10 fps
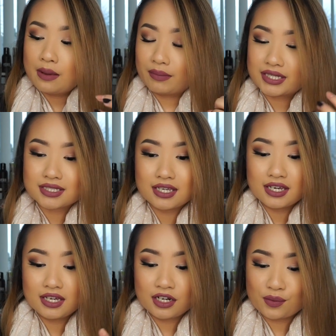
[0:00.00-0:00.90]
my
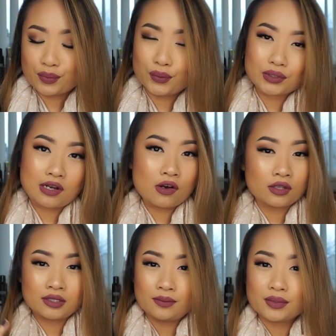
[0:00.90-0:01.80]
skin and pulled out
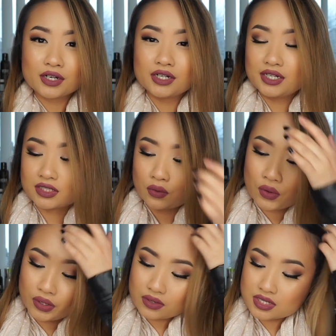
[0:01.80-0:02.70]
all the impurities and
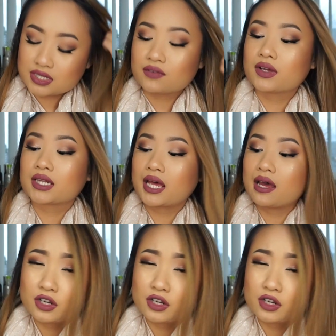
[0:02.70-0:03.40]
oils and stuff like that.